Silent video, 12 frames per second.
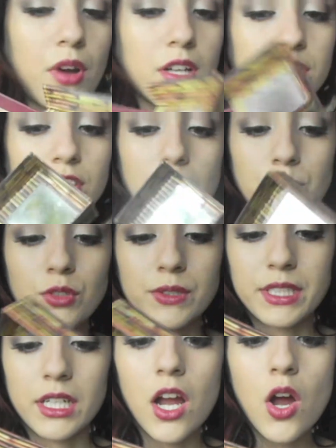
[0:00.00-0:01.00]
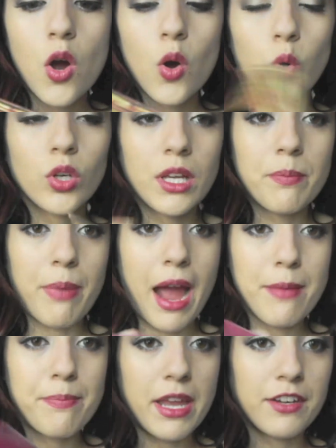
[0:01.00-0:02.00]
the bronzer, I'm using Hoola
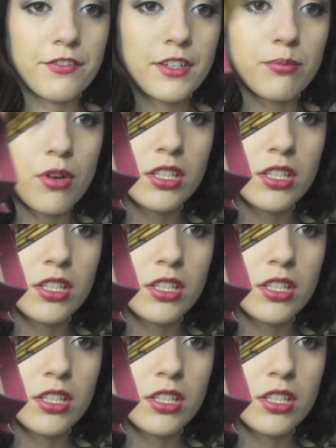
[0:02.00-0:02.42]
by Benefit